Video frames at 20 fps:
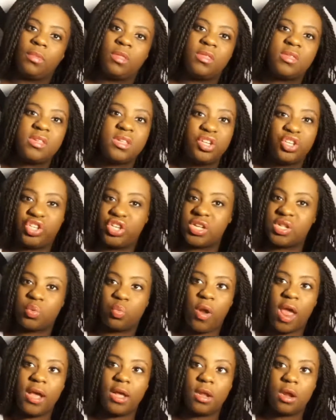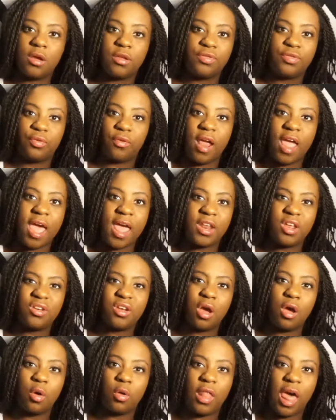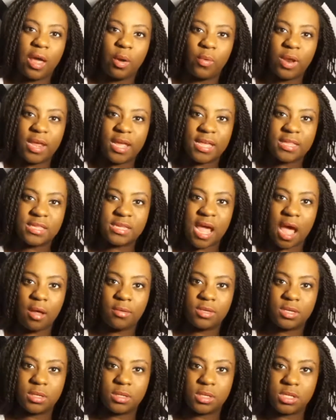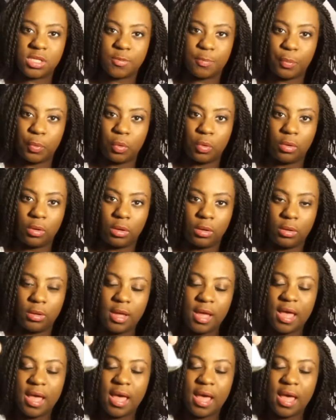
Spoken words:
This is just regular thread, you know, like when it gets down to the spool.